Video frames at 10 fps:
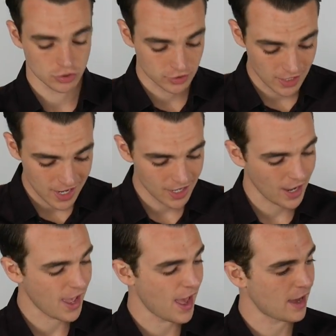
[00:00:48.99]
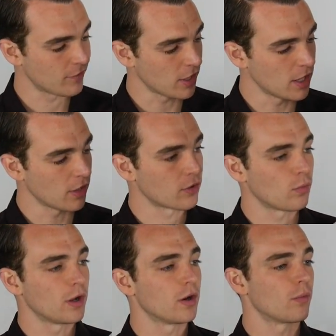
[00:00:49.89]
So today I have another
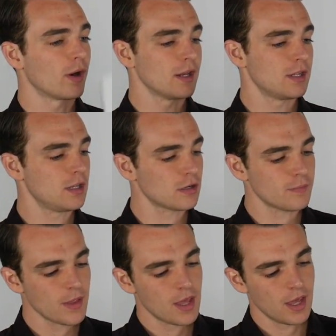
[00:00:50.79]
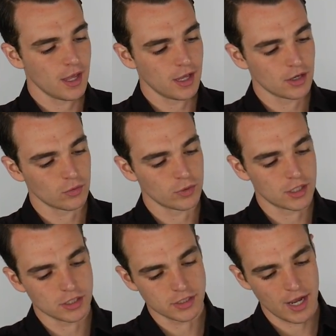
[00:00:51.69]
one right here, and we
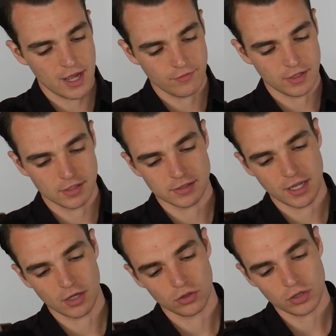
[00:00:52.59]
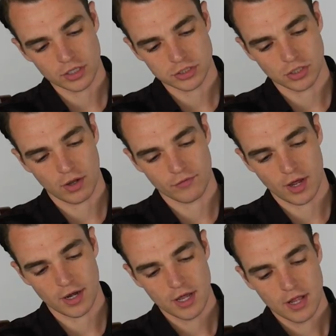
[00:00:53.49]
can dive in, take a look. So I've
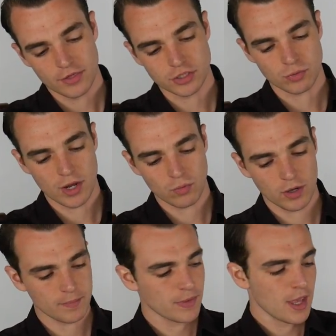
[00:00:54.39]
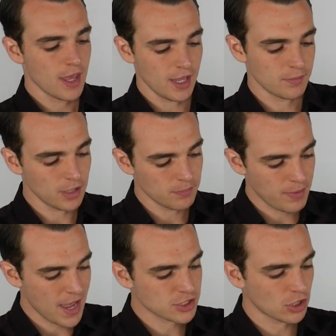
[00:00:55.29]
got this red one, and
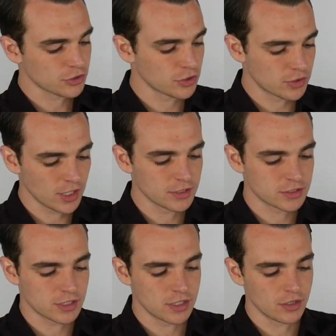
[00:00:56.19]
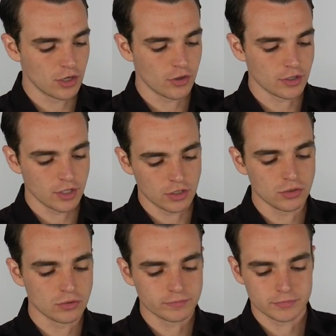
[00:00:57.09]
Batch also does, you know, they
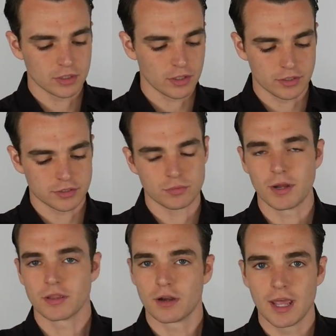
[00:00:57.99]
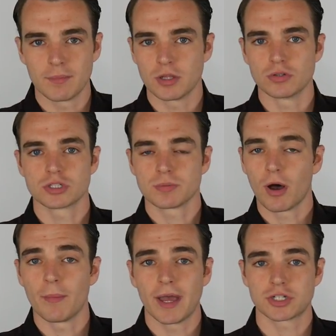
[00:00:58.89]
do, it's right in their name, they do
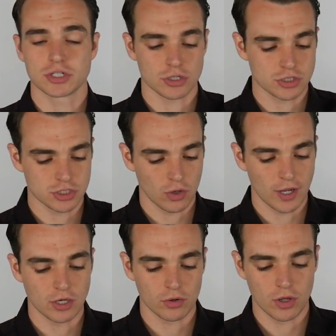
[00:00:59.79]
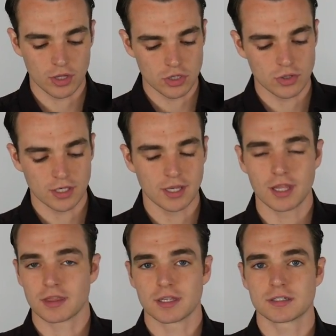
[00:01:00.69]
small batch shirts, so I don't know that you can
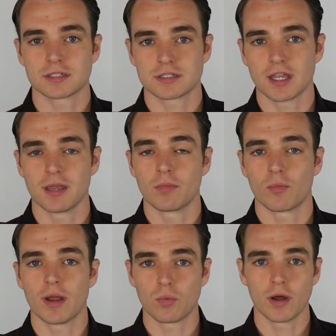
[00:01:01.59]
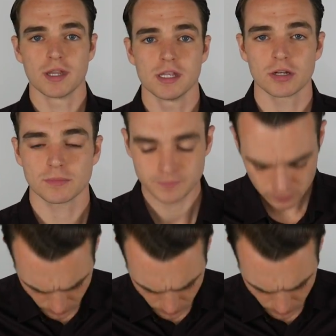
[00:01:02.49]
get this same red one here.